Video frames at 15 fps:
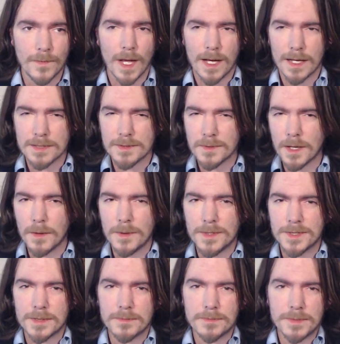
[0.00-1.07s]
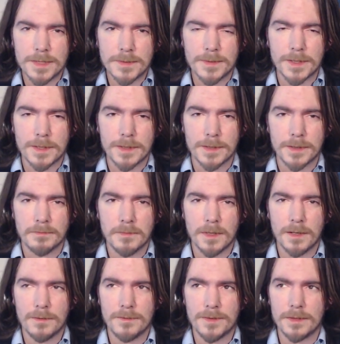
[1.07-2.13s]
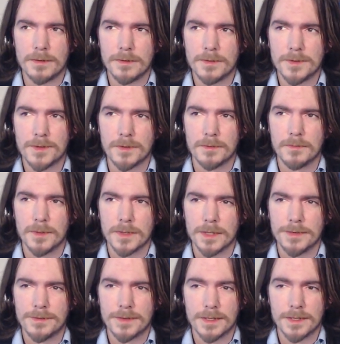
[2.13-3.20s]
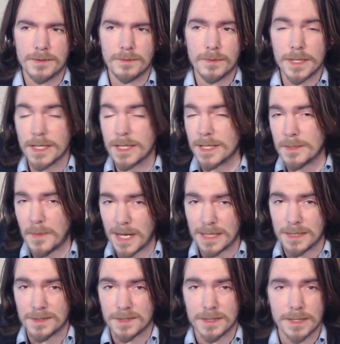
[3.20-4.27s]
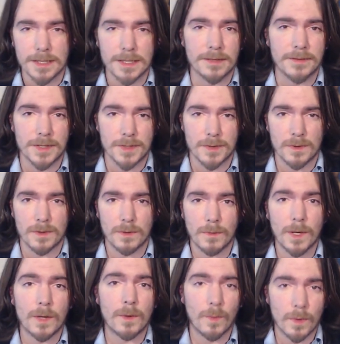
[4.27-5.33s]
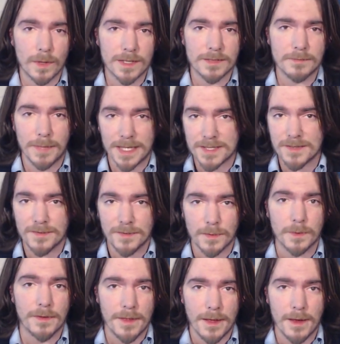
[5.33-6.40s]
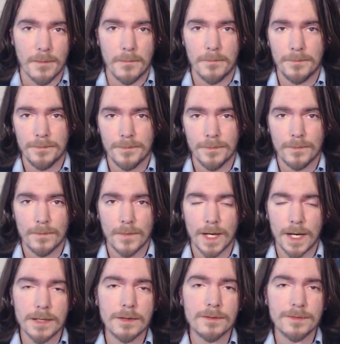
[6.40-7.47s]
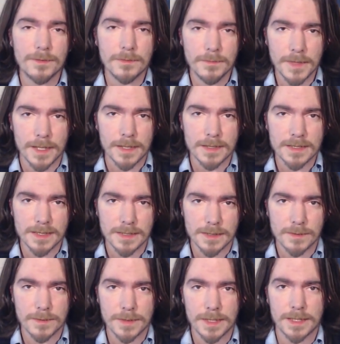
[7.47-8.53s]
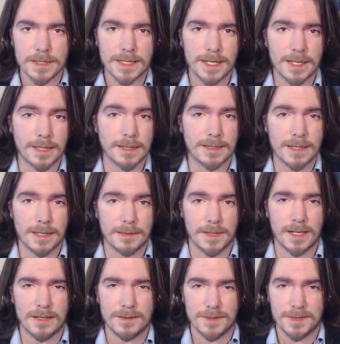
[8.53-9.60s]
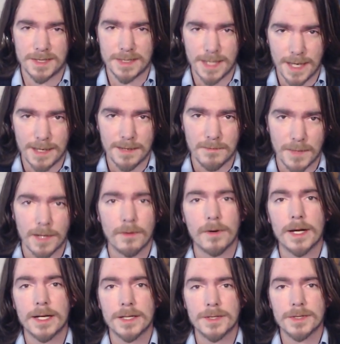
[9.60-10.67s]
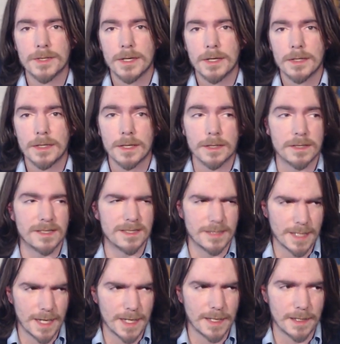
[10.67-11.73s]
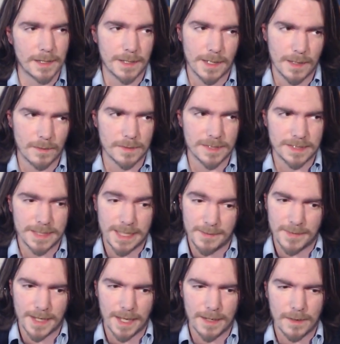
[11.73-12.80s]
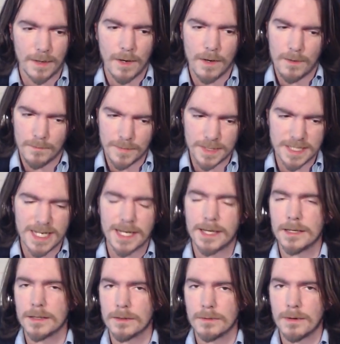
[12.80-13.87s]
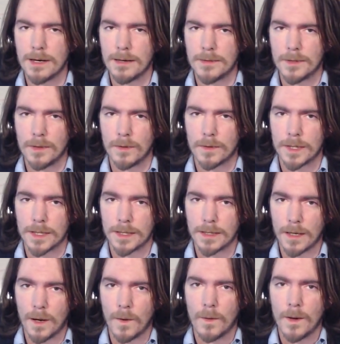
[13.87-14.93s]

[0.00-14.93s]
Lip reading: As with always, I'm typically of the sort of belief that it really depends on the individual, what works best for them. I know for me, since really taking the time to understand my rage, to understanding how deep that particular rabbit hole can go,